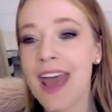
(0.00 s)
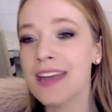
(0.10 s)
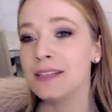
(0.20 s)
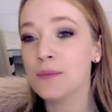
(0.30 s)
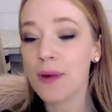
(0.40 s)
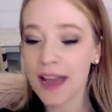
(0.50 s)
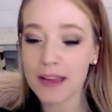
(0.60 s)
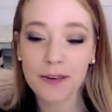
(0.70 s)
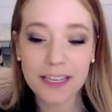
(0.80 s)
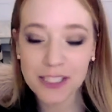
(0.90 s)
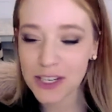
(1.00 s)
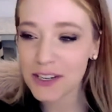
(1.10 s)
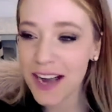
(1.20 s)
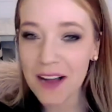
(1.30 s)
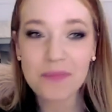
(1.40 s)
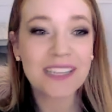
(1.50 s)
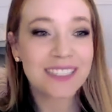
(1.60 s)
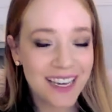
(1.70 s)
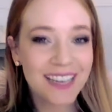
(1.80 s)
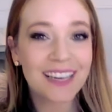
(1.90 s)
and my advice should not be
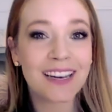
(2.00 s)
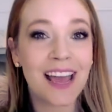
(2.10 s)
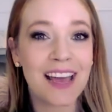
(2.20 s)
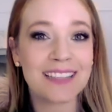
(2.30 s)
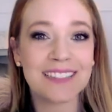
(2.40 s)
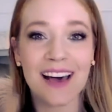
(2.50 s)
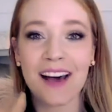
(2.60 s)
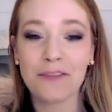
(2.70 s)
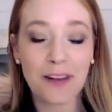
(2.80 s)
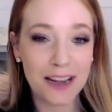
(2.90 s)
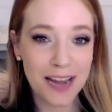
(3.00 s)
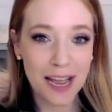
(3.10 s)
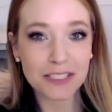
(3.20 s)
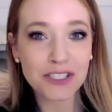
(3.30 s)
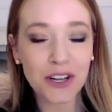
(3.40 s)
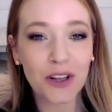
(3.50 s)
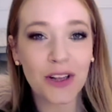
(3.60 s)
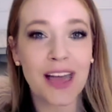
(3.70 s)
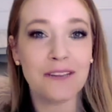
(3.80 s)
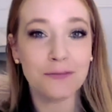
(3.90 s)
taken as uh,
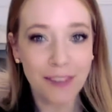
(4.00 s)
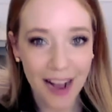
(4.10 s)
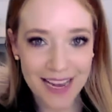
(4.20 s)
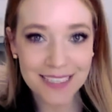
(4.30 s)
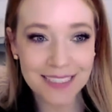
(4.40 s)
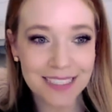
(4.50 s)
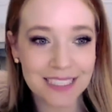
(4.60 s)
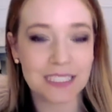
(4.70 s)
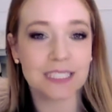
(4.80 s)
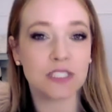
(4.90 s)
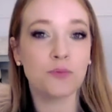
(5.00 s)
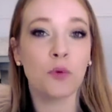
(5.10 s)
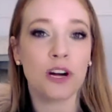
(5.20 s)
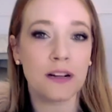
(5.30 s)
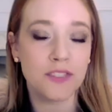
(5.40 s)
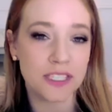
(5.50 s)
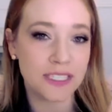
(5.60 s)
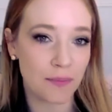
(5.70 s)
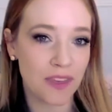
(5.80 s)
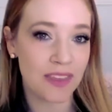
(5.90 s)
financial advice. This is more of
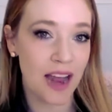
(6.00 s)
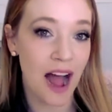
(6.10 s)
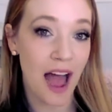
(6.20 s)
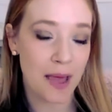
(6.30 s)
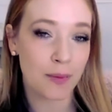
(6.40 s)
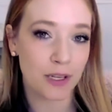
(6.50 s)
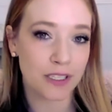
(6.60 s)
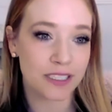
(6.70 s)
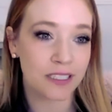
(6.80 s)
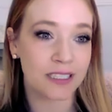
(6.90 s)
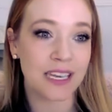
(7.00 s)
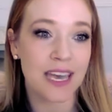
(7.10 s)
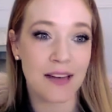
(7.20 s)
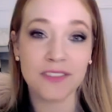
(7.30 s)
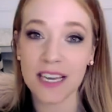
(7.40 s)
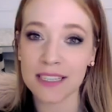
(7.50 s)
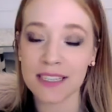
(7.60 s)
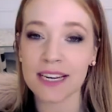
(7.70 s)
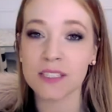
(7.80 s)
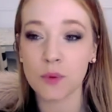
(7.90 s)
just something that I personally have
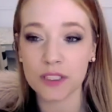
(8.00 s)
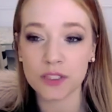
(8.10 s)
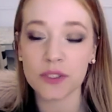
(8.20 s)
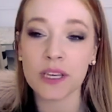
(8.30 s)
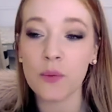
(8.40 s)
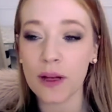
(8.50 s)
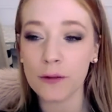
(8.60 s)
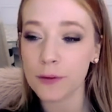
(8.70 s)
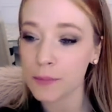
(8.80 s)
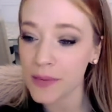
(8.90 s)
done that has worked really well for